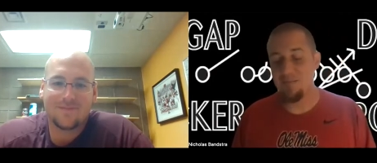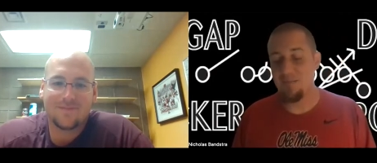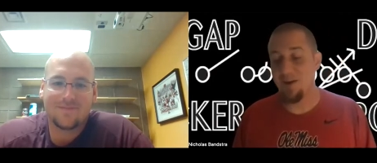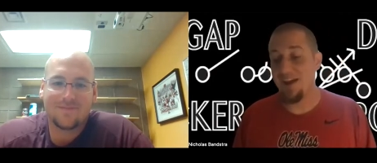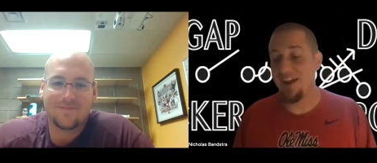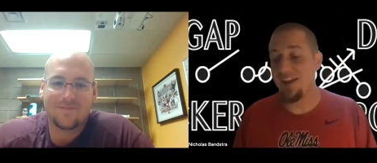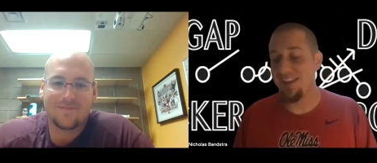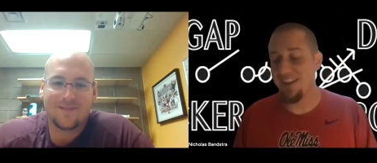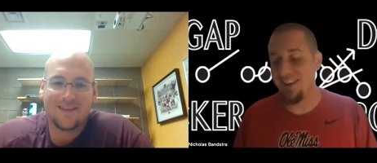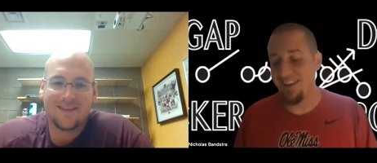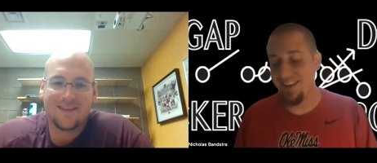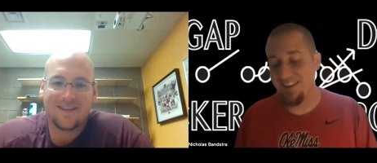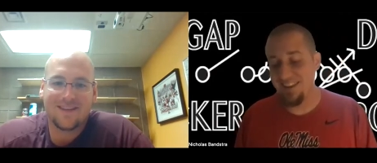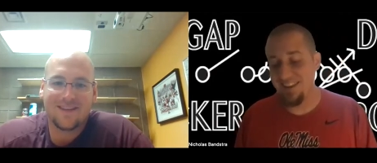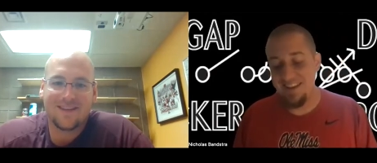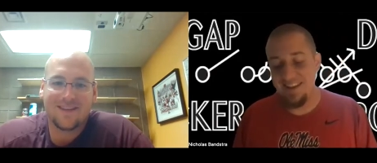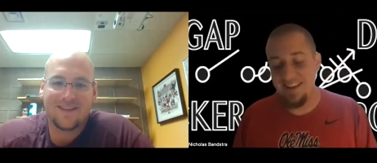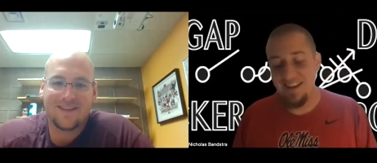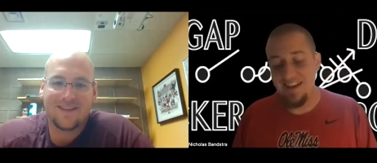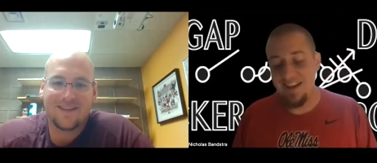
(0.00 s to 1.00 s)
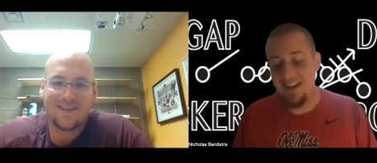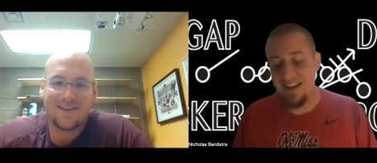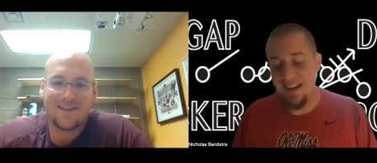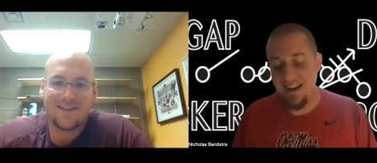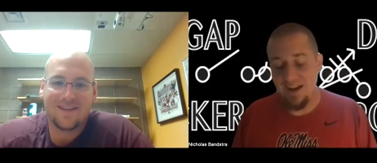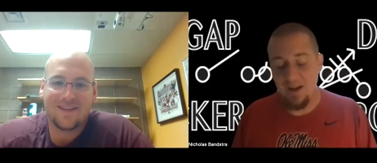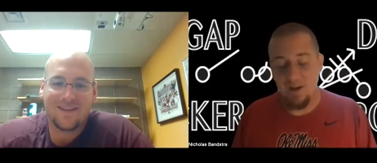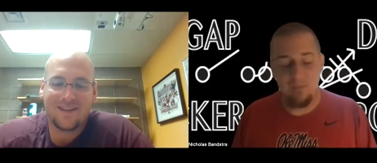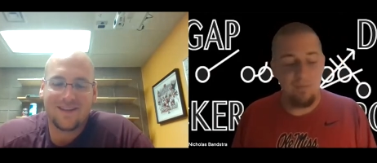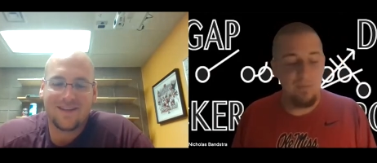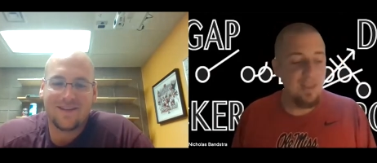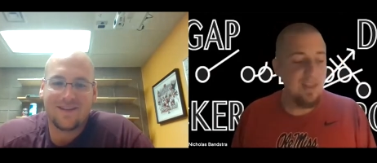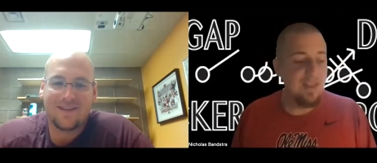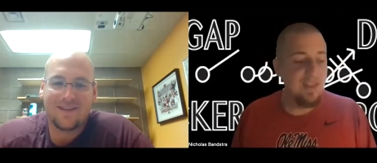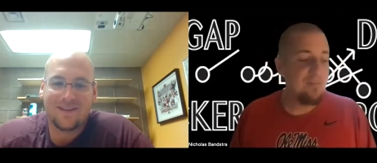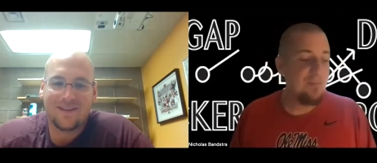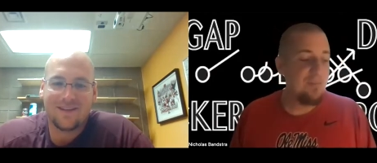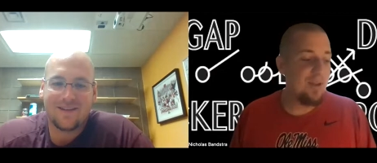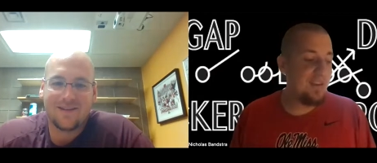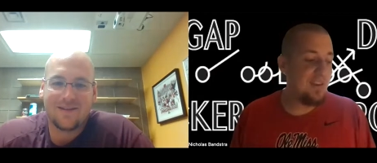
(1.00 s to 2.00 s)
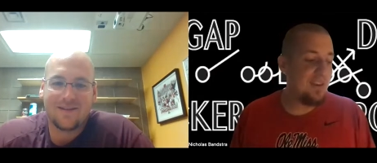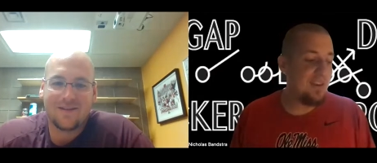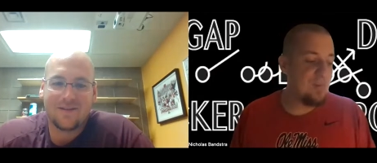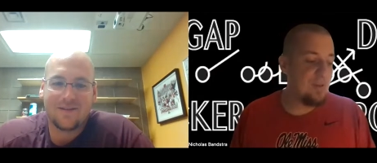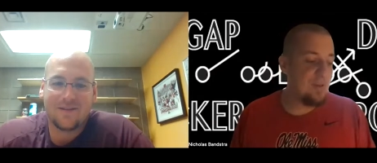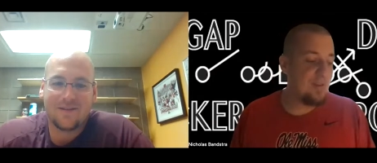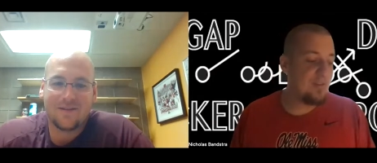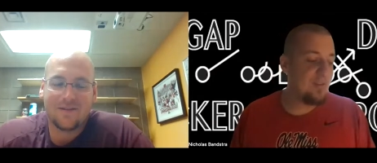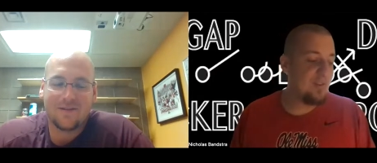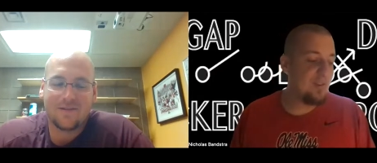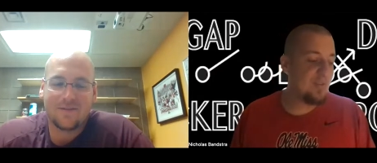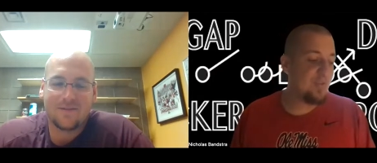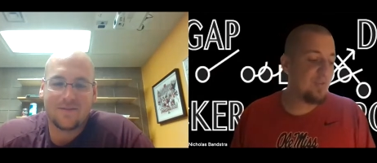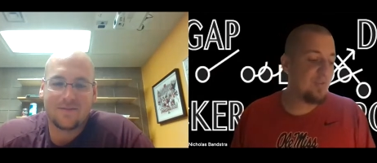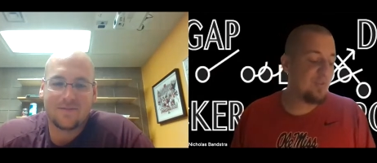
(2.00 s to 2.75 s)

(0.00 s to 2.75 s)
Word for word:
Speaker 1: but I get it. Um, but I mean, just for